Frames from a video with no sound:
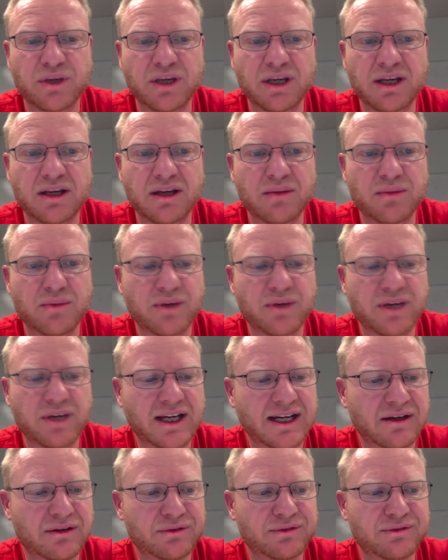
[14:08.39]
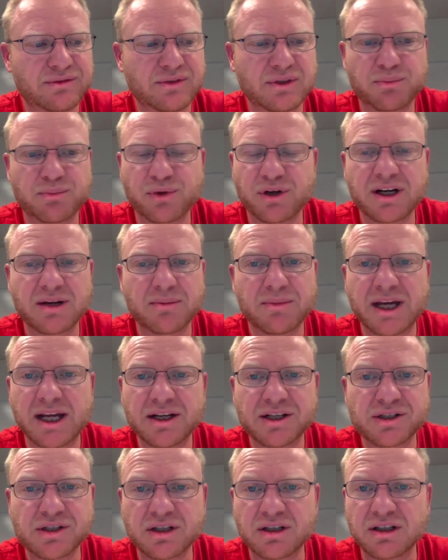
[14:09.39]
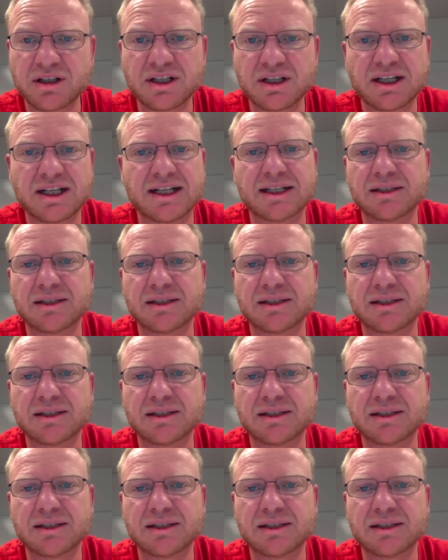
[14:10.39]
We have a product manager,